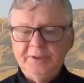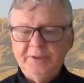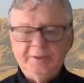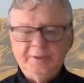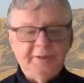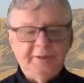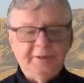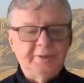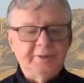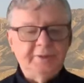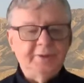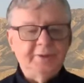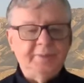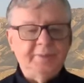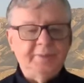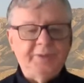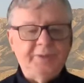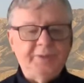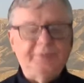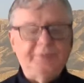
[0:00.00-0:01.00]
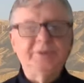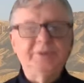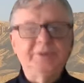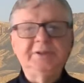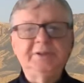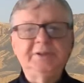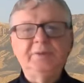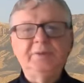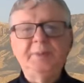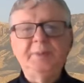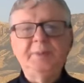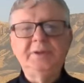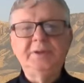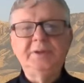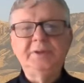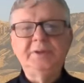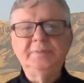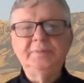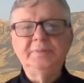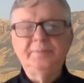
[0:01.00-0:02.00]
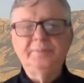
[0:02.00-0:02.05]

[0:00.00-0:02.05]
in differences of opinion.